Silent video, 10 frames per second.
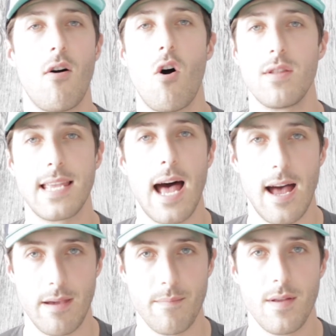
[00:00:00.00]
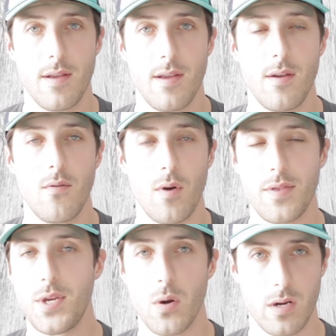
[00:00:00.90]
all time
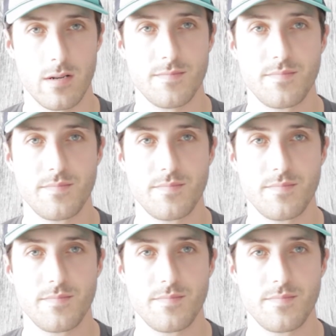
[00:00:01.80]
with Joker.